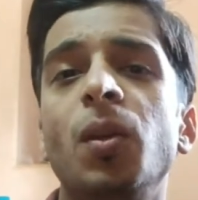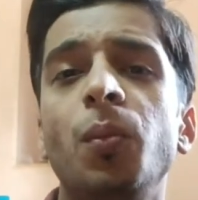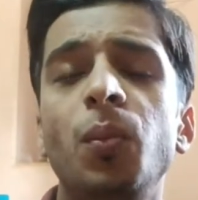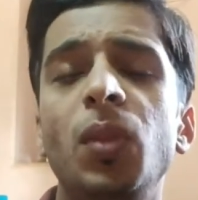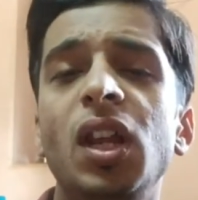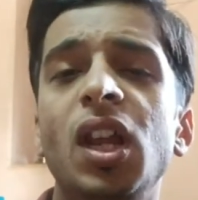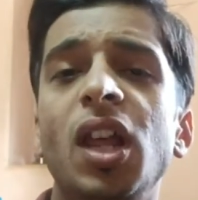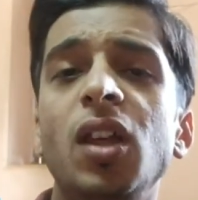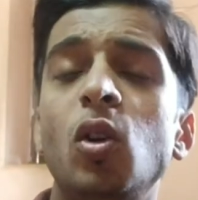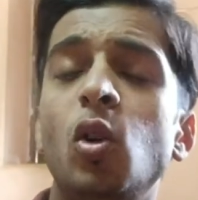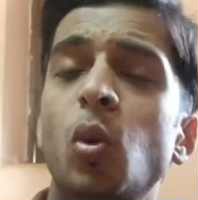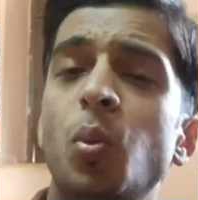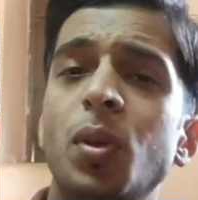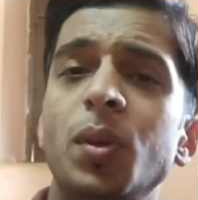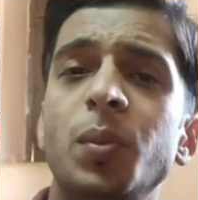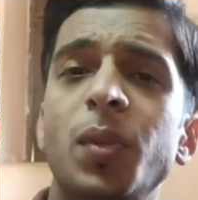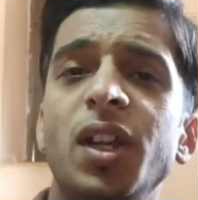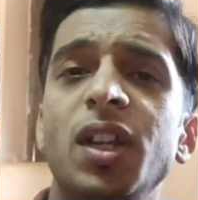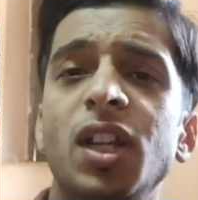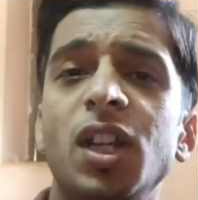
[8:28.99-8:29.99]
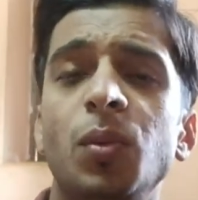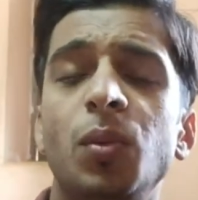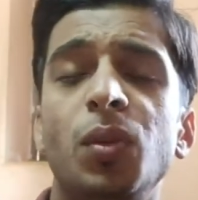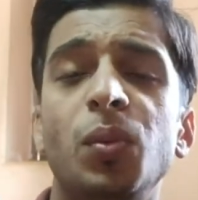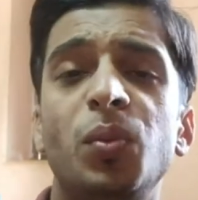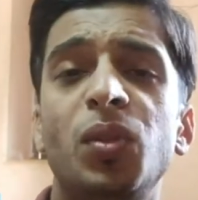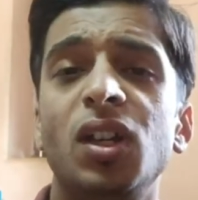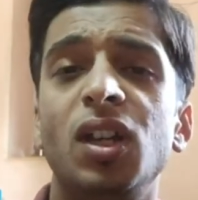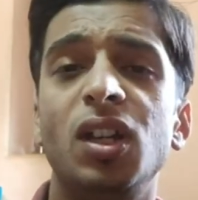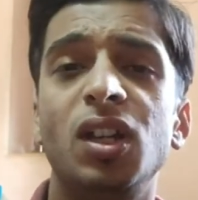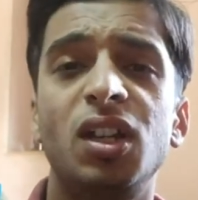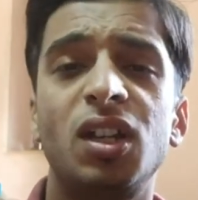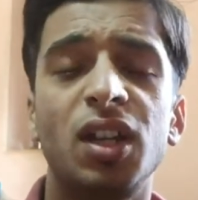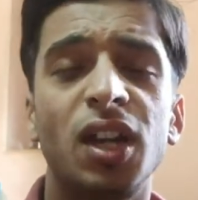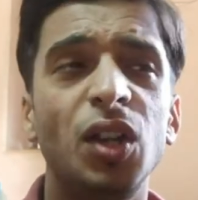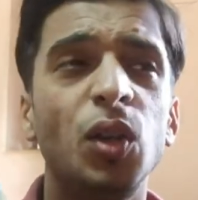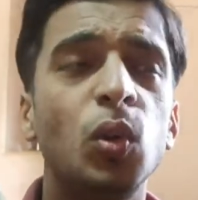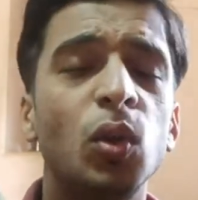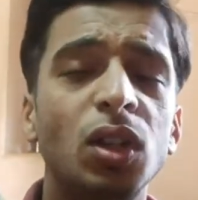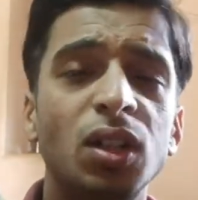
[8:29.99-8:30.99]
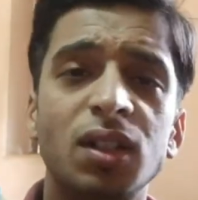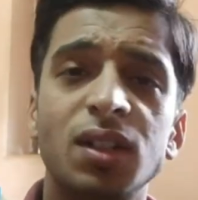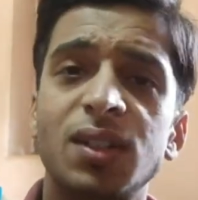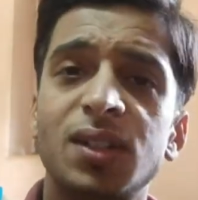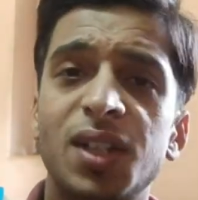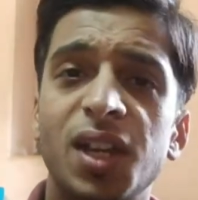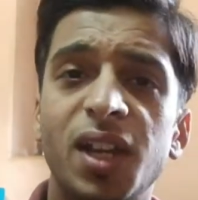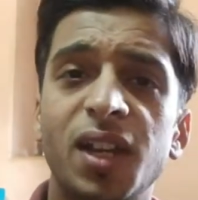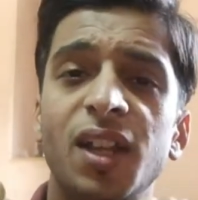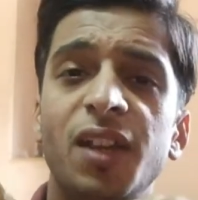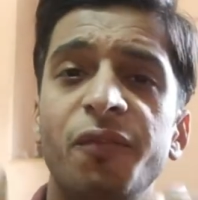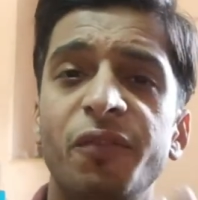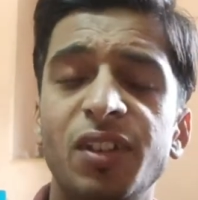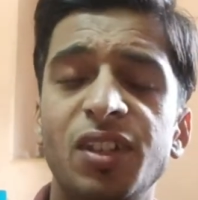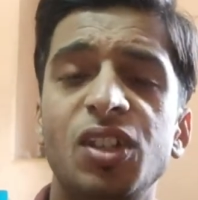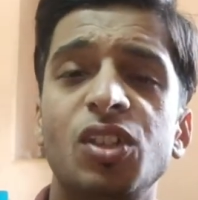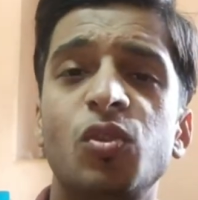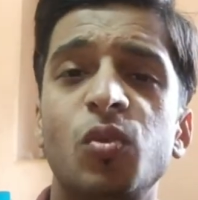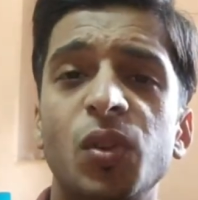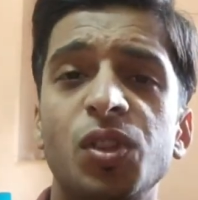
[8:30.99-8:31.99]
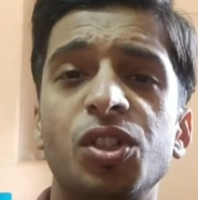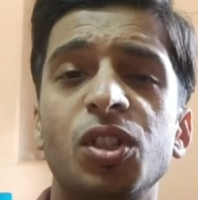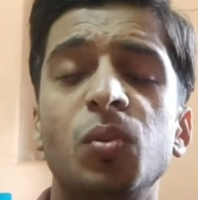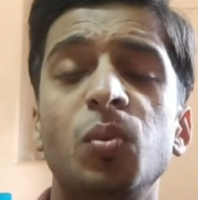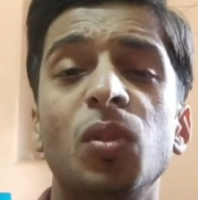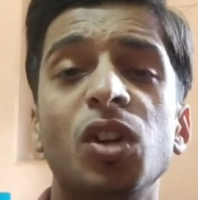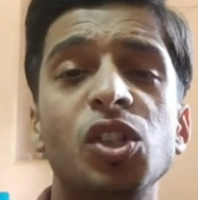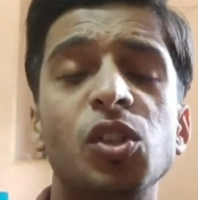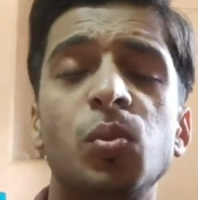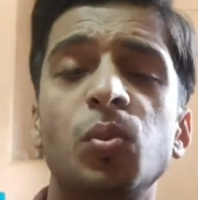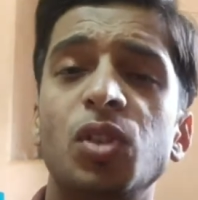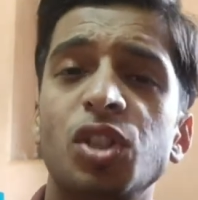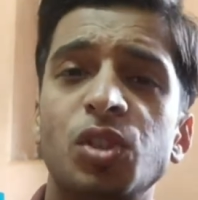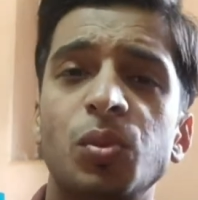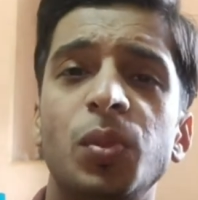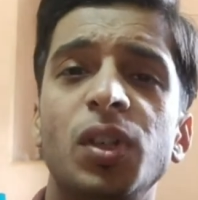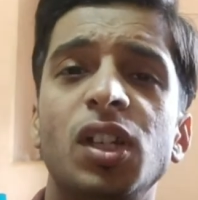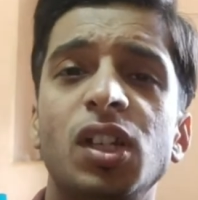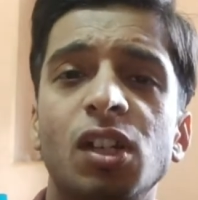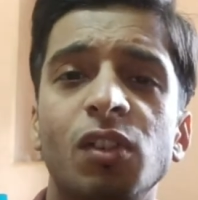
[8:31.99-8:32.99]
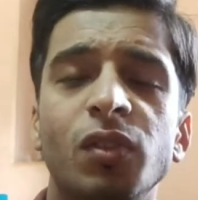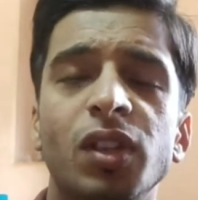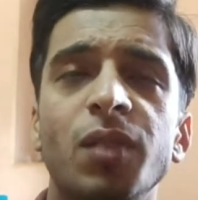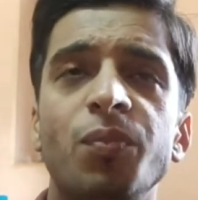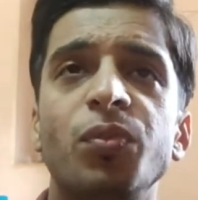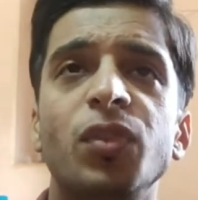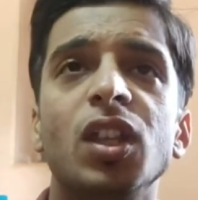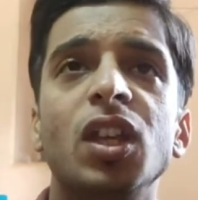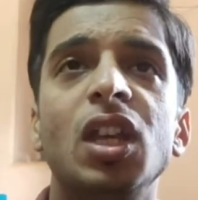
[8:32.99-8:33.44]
Be like open-minded people. Try to understand every situation much better way.